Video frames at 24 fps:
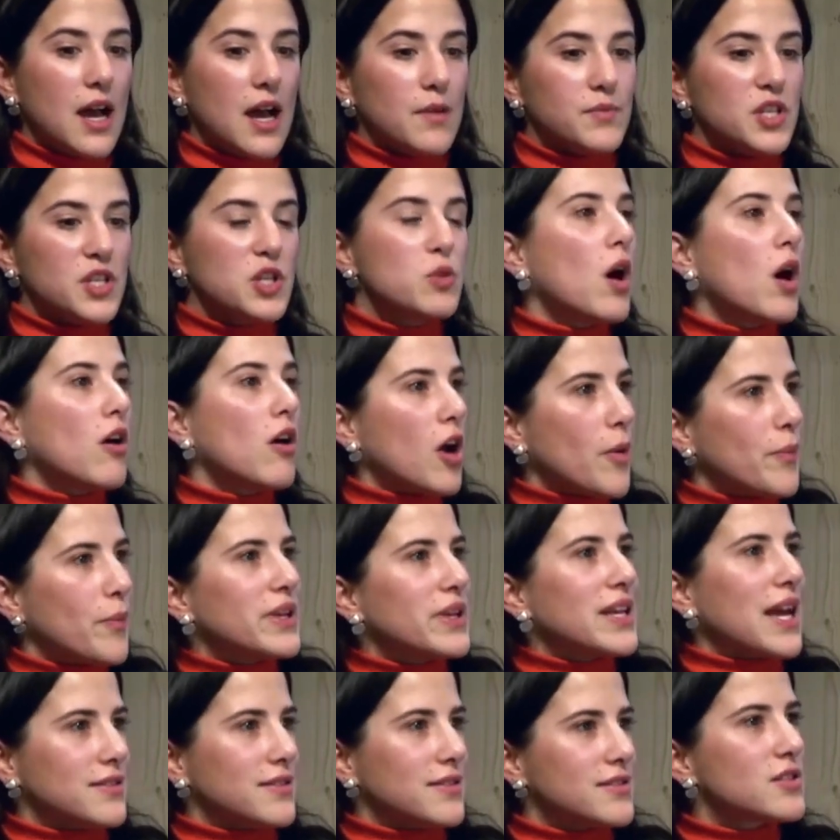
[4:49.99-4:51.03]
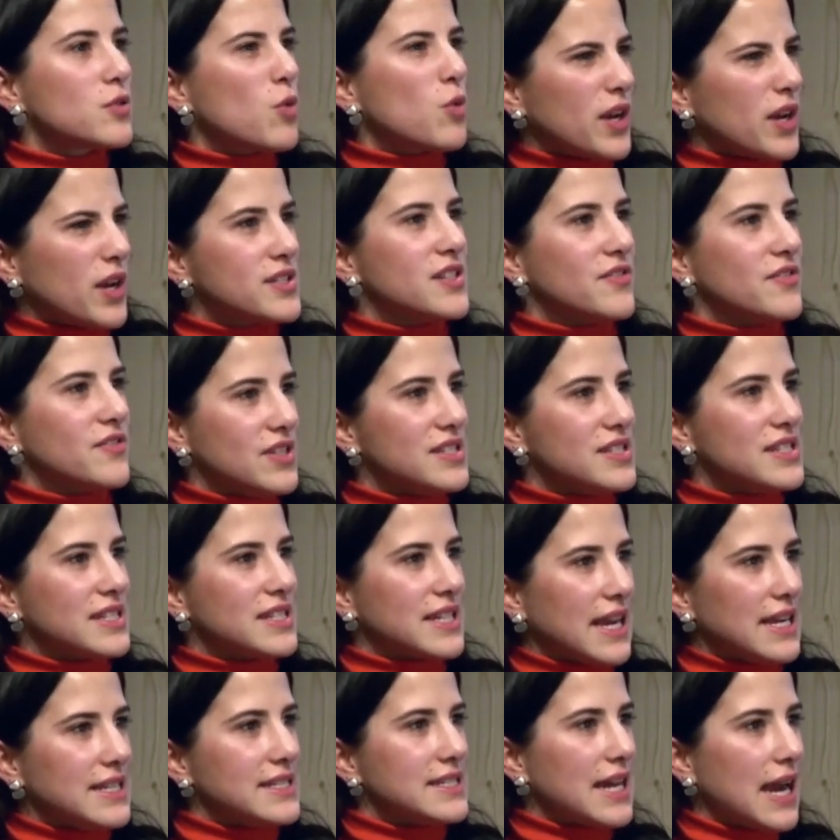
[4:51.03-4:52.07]
So you are up against quite a
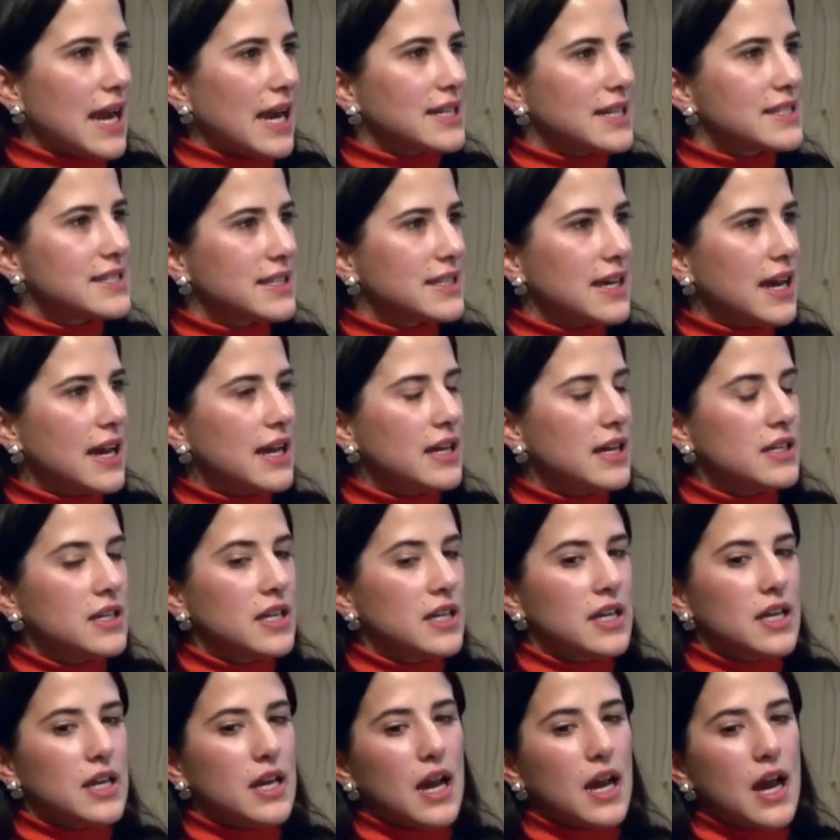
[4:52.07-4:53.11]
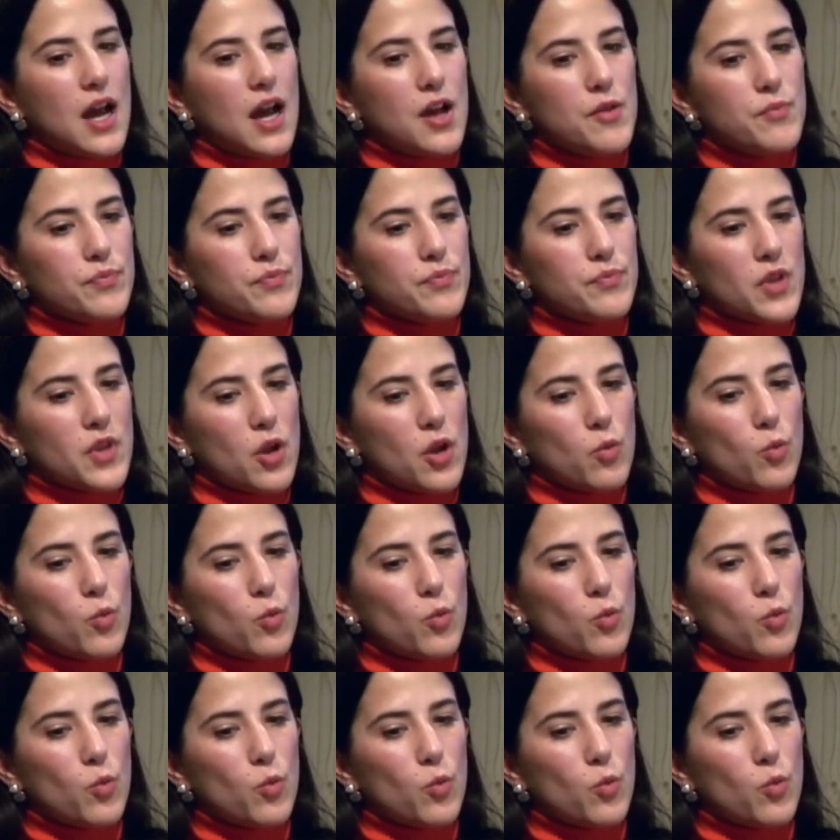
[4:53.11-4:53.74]
sophisticated actor there.